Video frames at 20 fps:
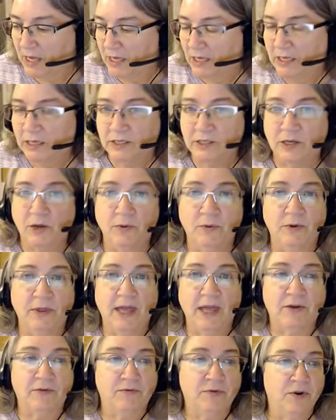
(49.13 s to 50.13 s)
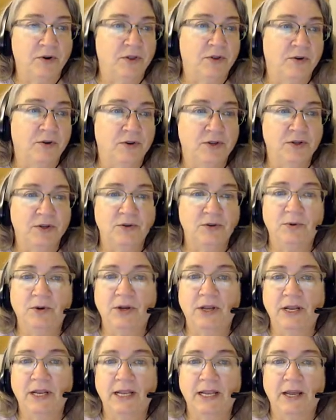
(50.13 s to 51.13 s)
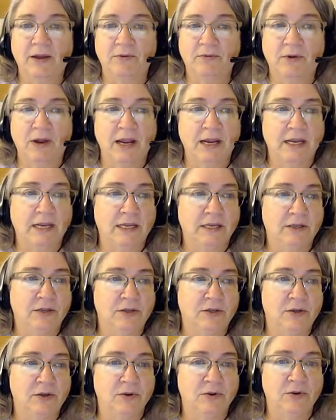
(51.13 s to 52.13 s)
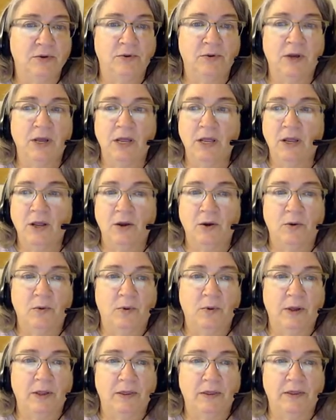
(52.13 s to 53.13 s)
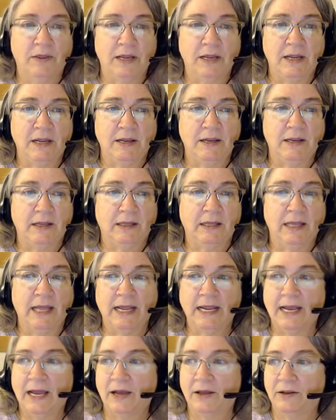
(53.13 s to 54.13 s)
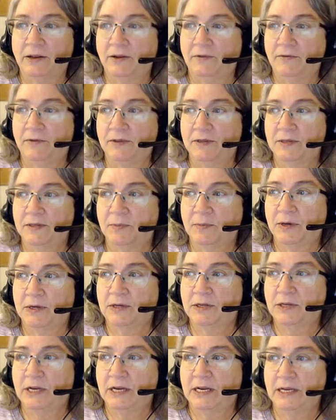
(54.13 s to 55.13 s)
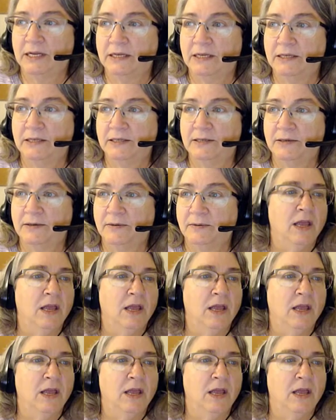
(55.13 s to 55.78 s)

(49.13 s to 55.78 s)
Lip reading: So without further ado, we're going to get right into what the layout of the spreadsheet is.